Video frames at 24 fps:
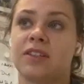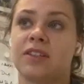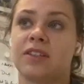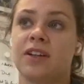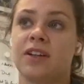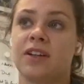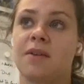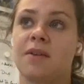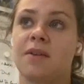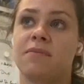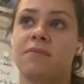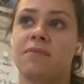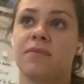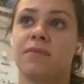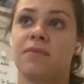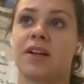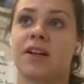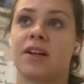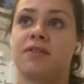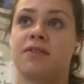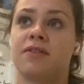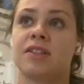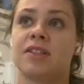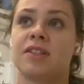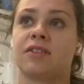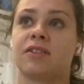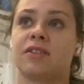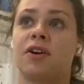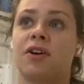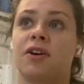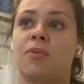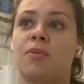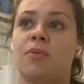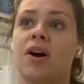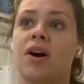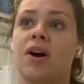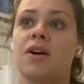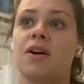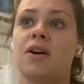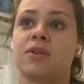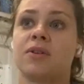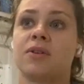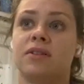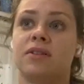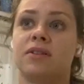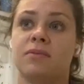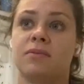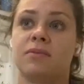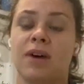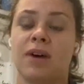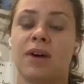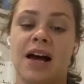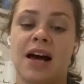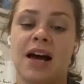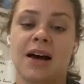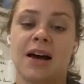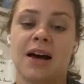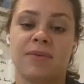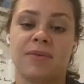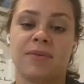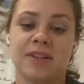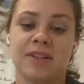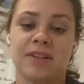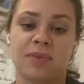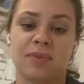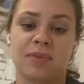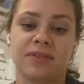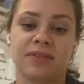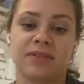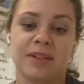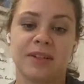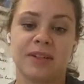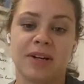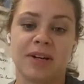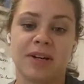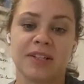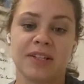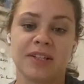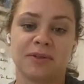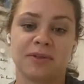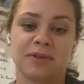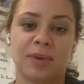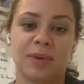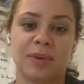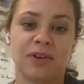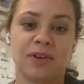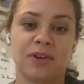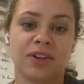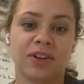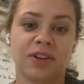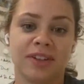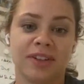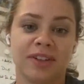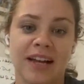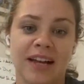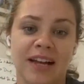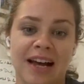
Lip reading: first time that I visited Croke Park was, as I previously mentioned, with my uncle.